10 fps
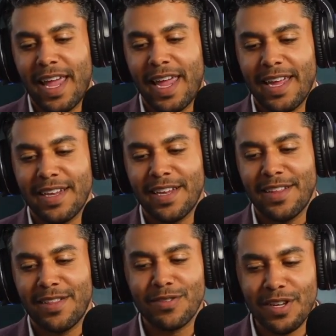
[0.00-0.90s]
And
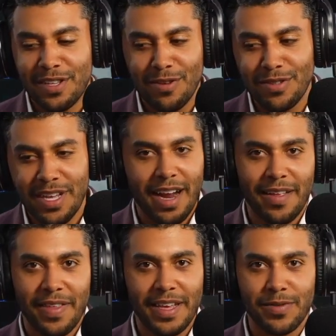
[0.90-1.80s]
those are the
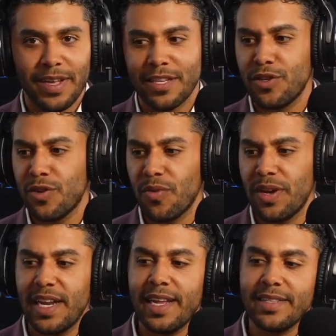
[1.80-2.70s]
kind of things, right? That you
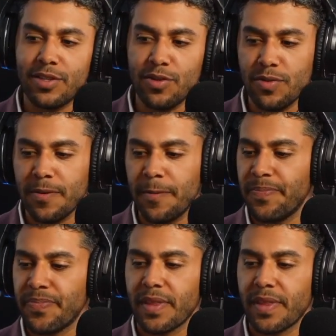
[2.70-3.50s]
don't need to,